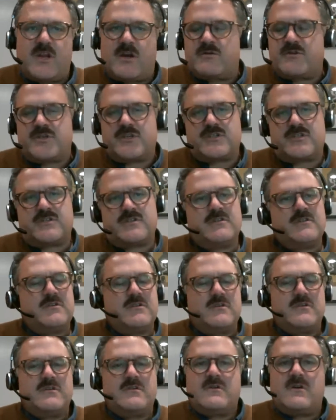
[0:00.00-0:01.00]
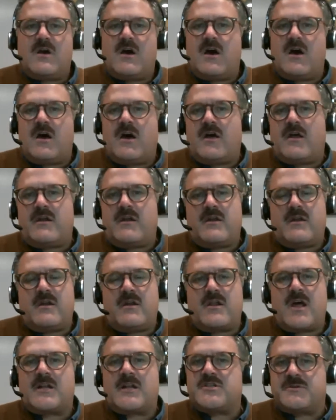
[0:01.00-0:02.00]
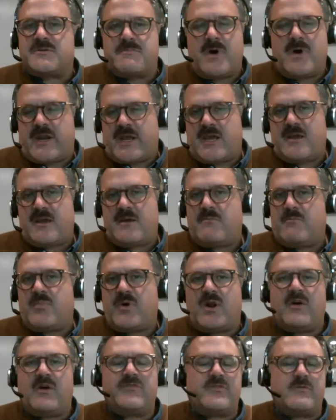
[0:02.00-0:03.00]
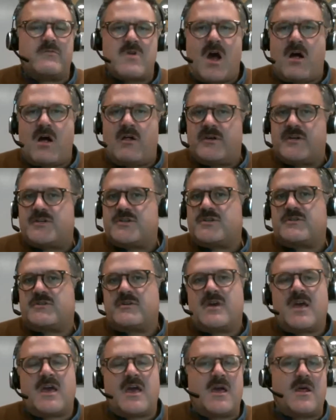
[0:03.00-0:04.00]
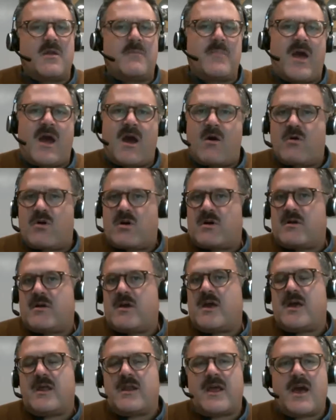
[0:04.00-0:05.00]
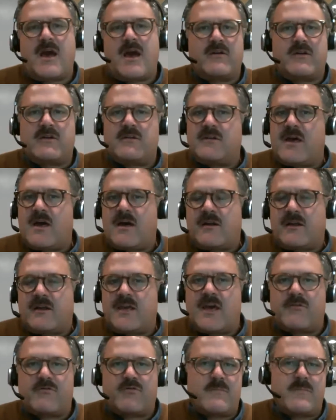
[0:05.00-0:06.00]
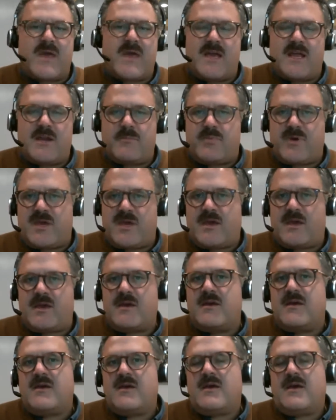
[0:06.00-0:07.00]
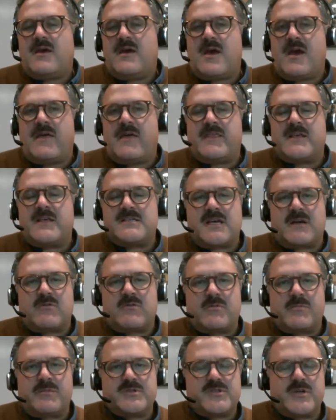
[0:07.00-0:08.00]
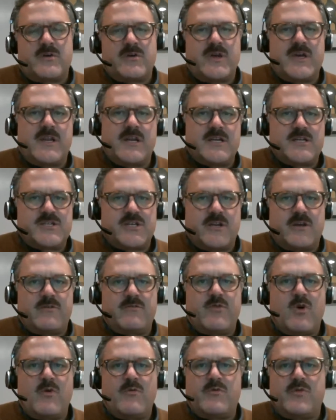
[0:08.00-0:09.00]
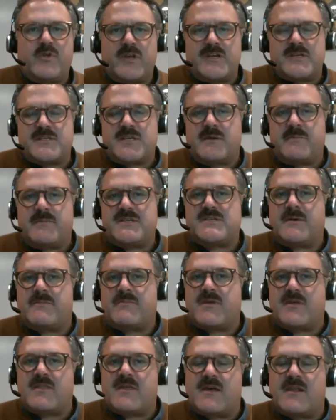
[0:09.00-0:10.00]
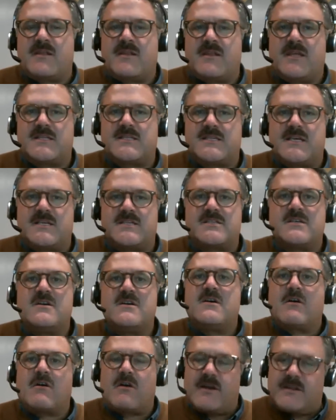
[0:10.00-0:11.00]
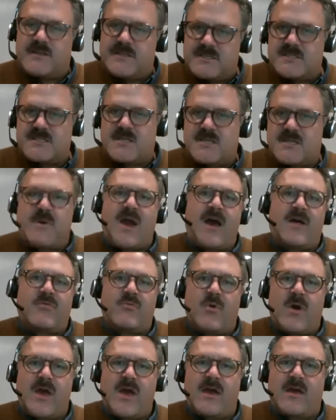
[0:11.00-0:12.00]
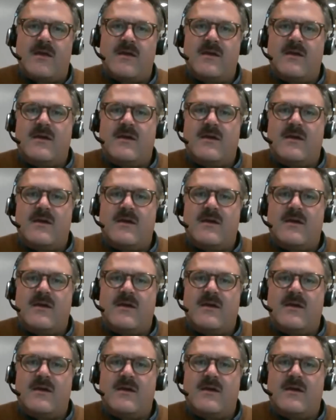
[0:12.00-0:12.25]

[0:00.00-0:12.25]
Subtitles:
just not just money, but also knowledge and power, and how to get from A to B. And this equitable zoning initiative hopefully is going to be something that says, all right, this is the pathway,